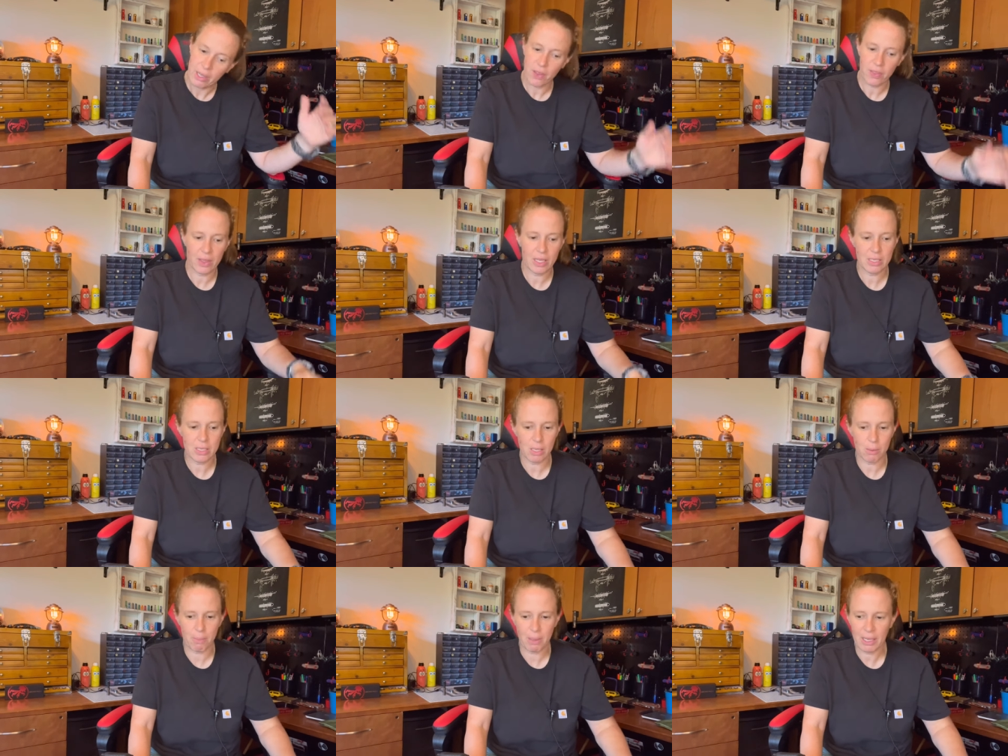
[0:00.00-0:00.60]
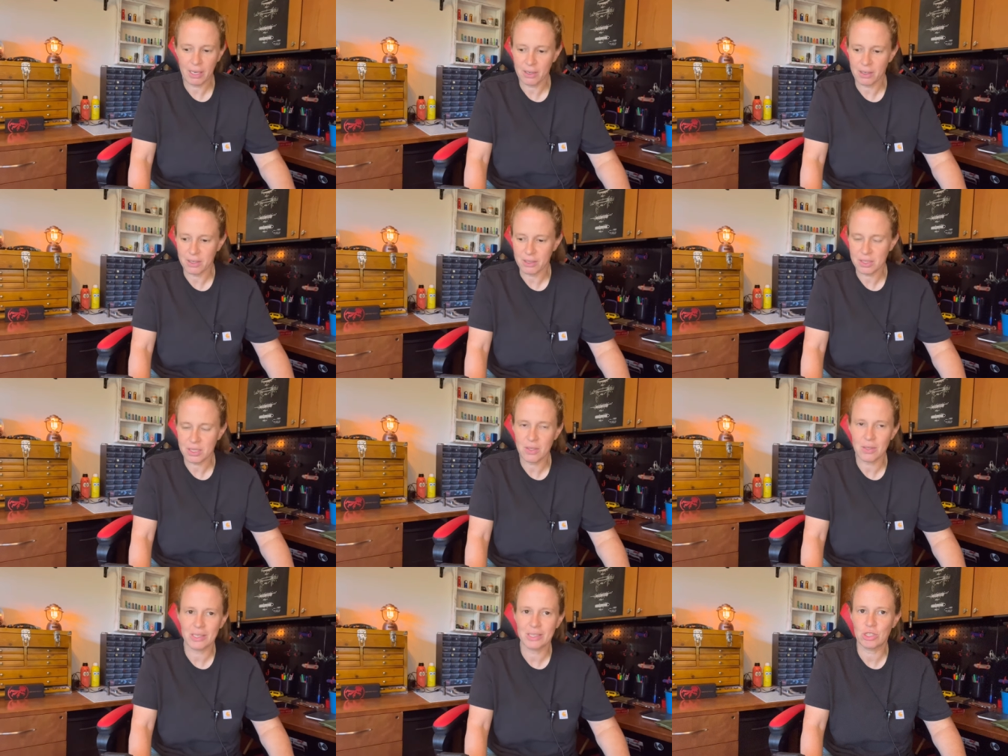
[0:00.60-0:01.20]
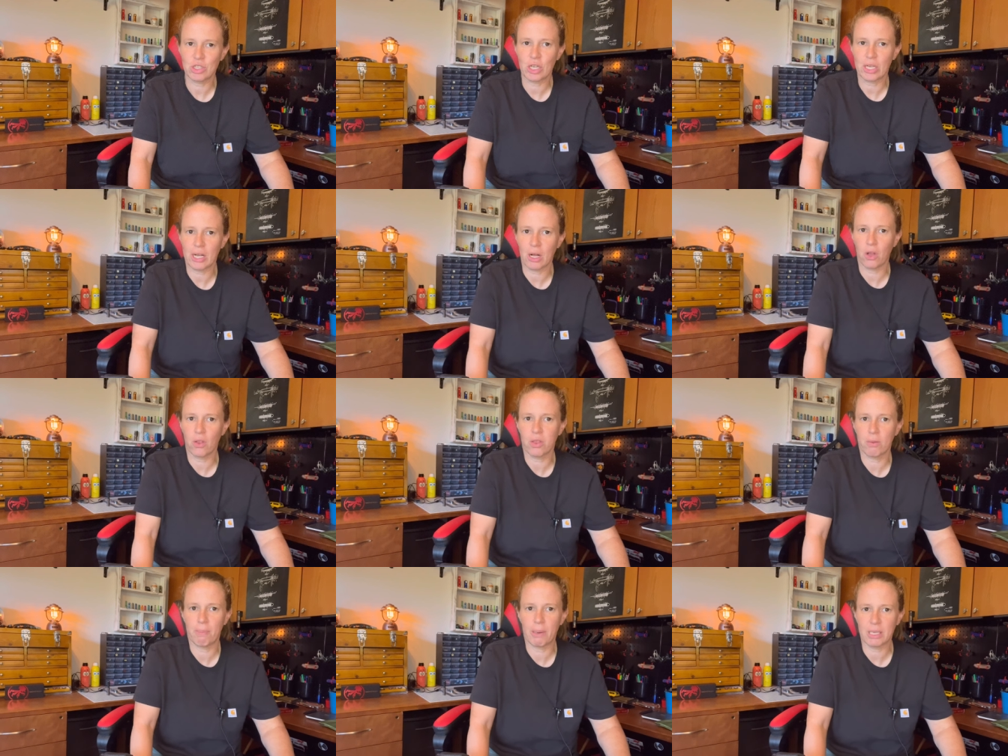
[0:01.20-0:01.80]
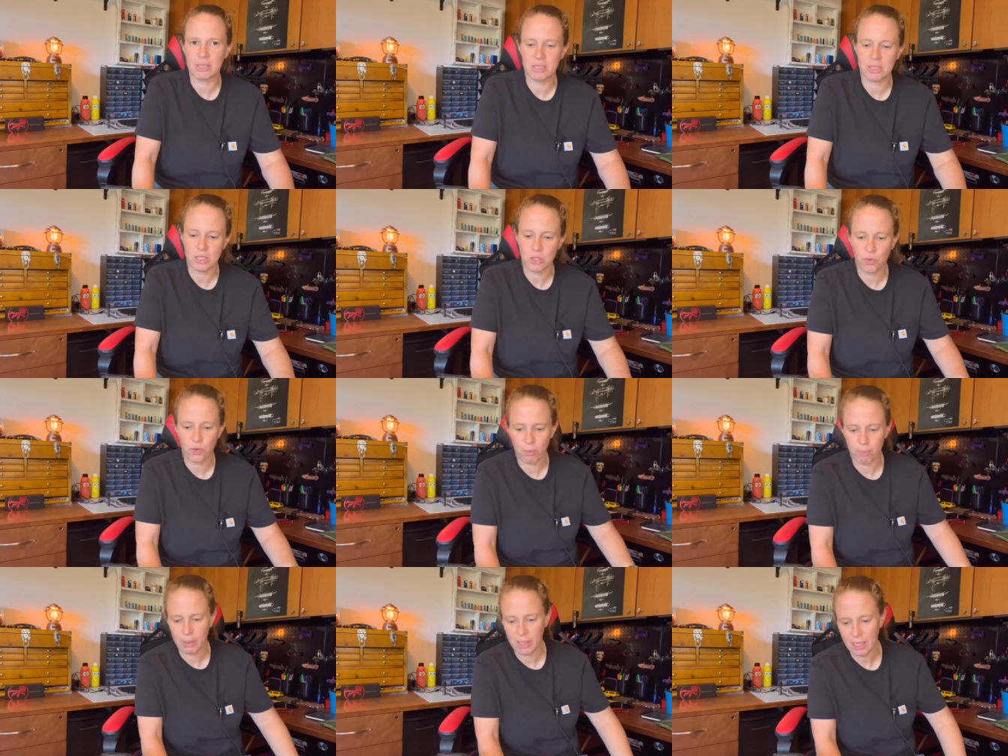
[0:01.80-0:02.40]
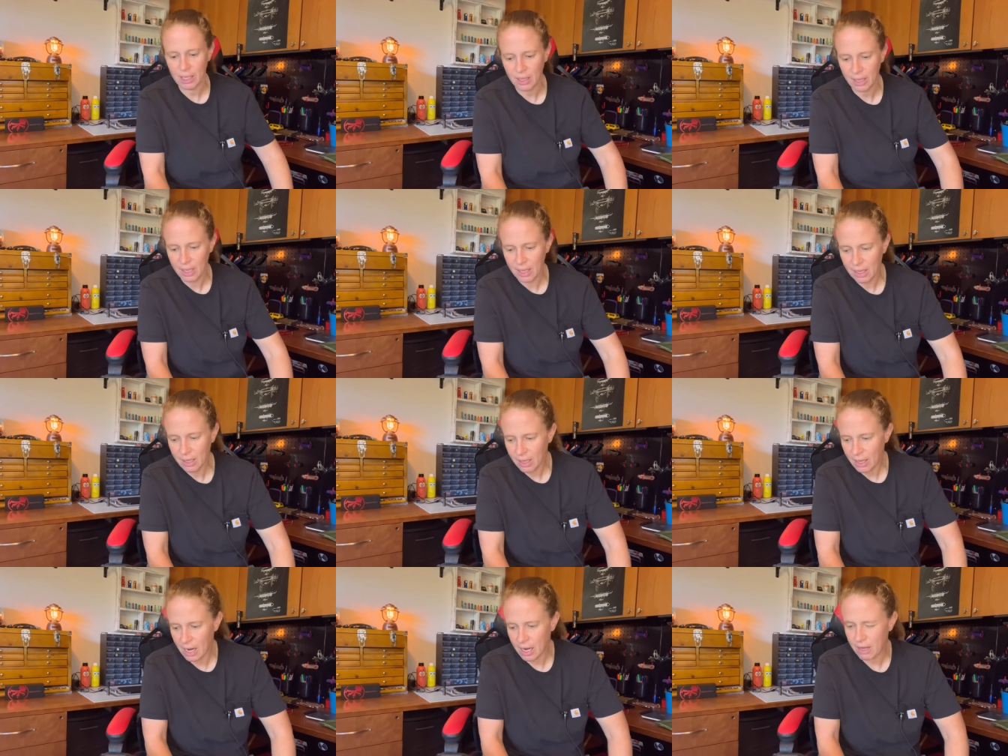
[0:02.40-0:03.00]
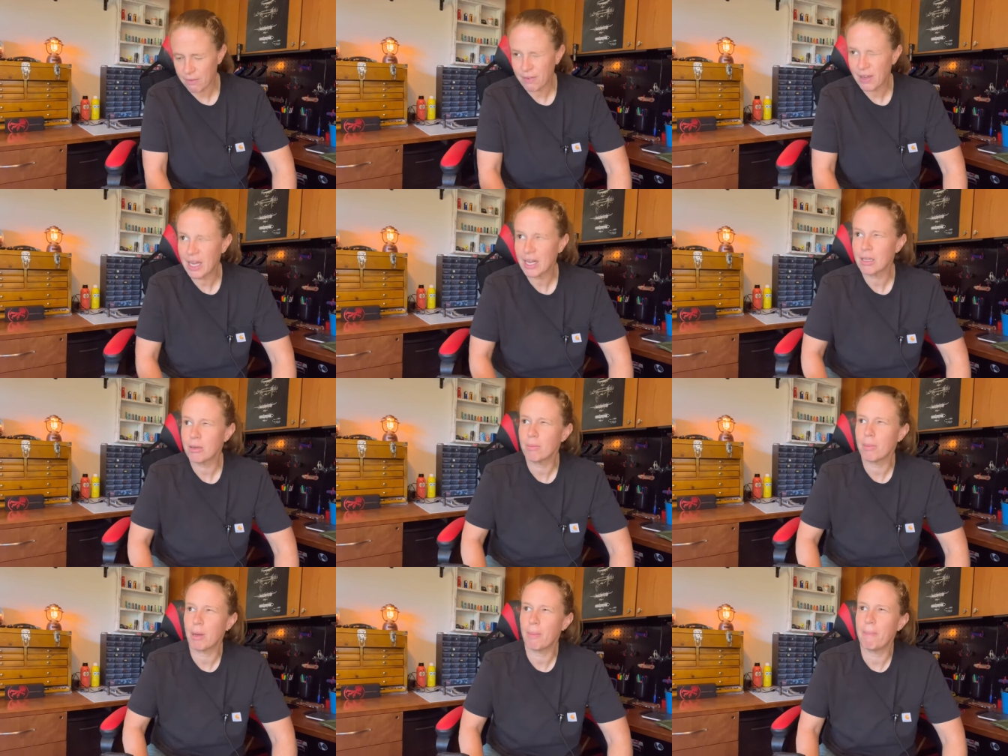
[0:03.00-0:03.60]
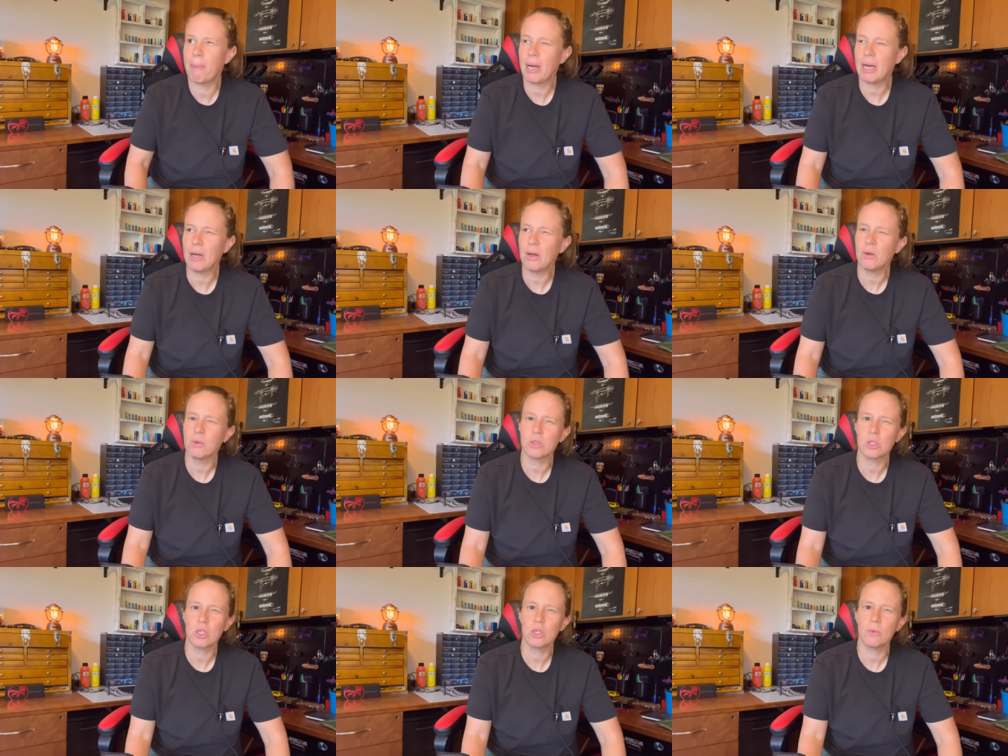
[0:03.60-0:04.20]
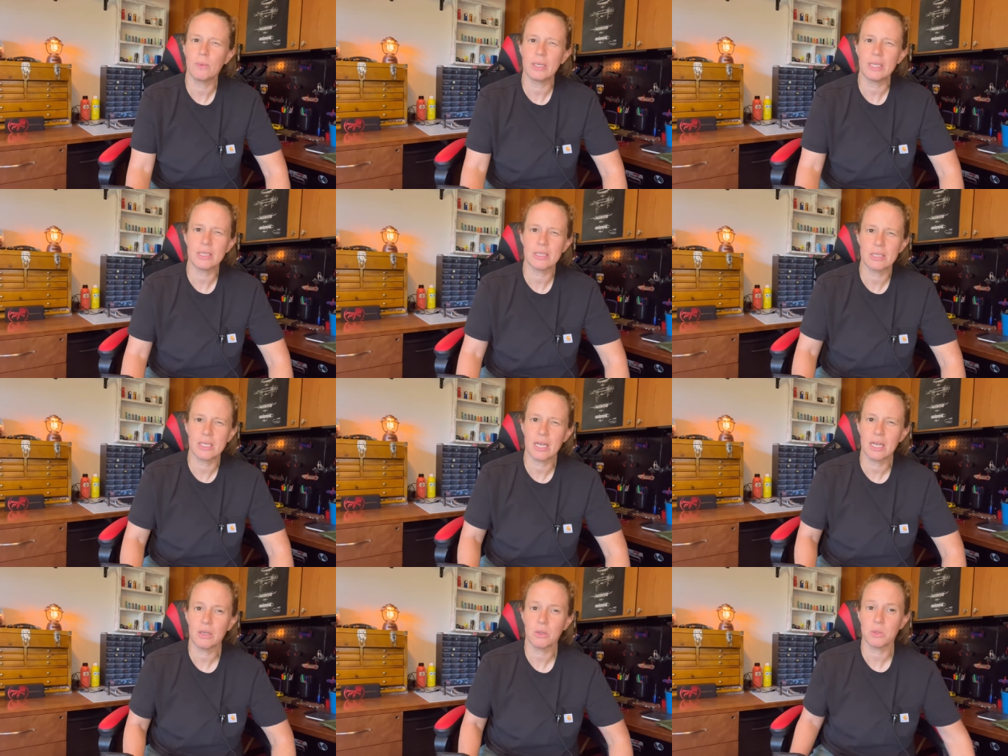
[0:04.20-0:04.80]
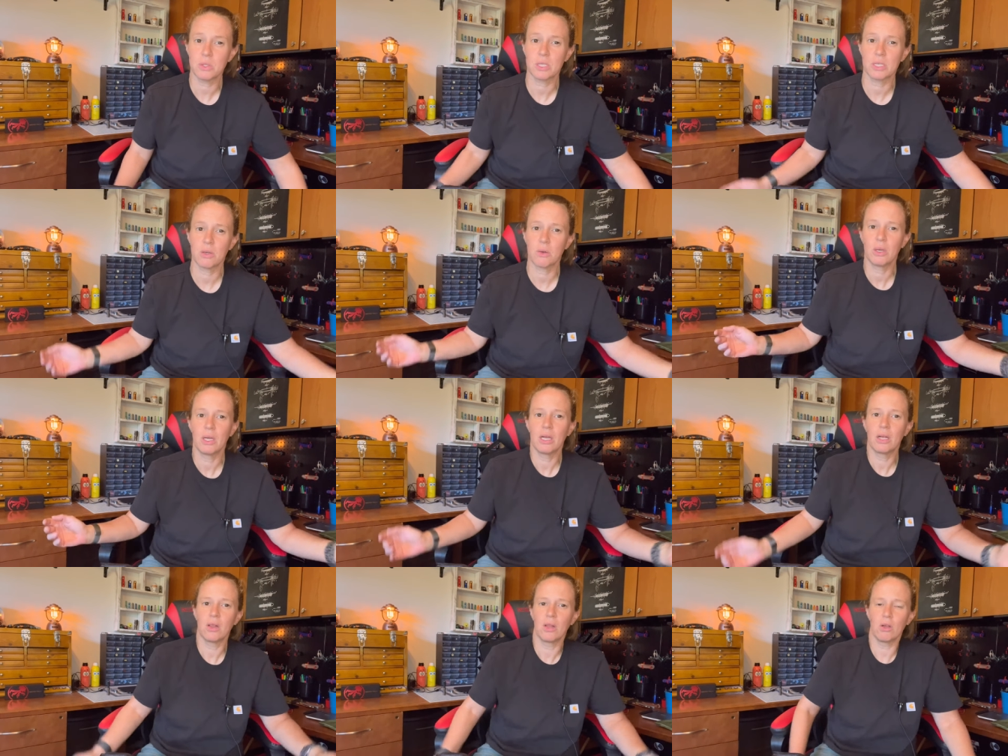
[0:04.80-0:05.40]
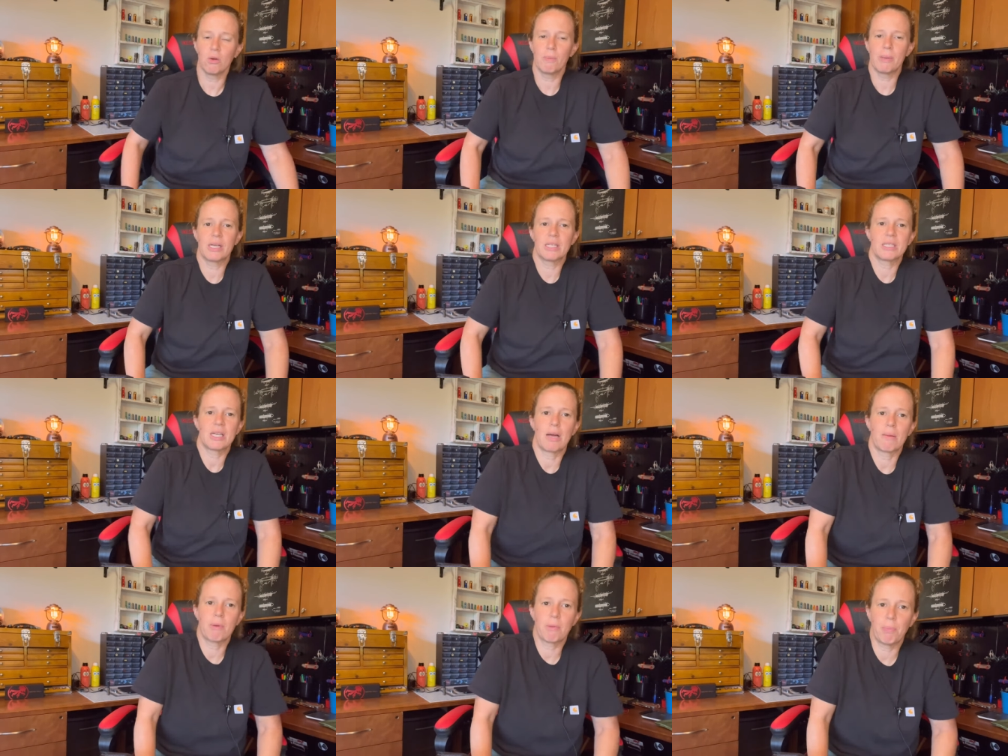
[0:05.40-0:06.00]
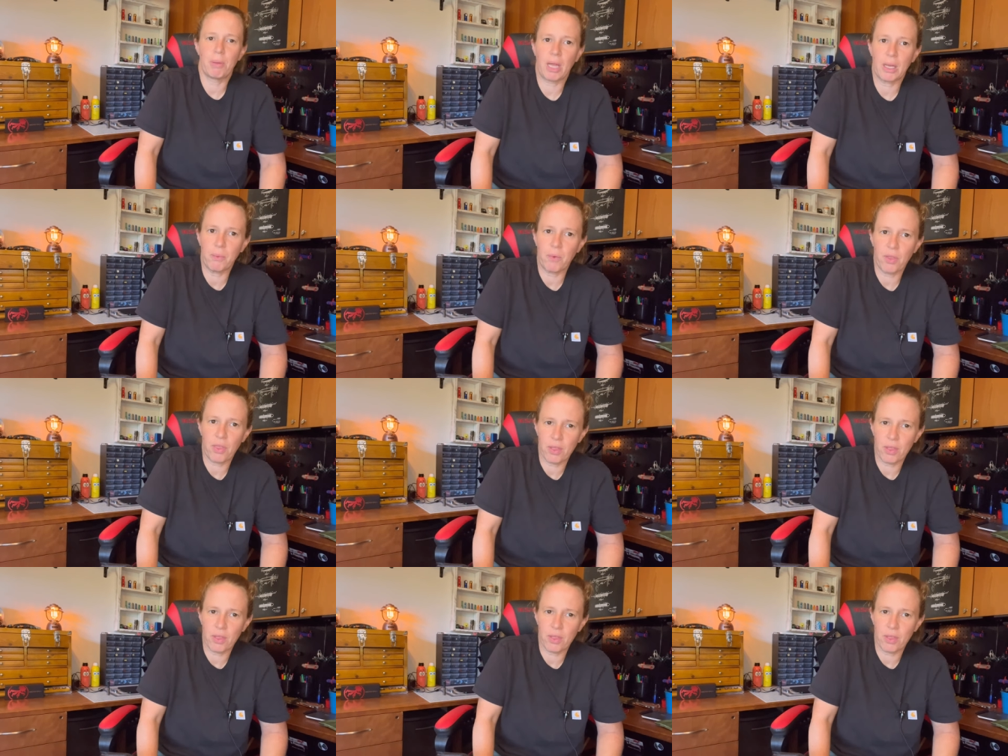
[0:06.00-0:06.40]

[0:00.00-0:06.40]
these are better. So they check all the boxes for me and I've had them about two weeks now. So a little bit of time to play with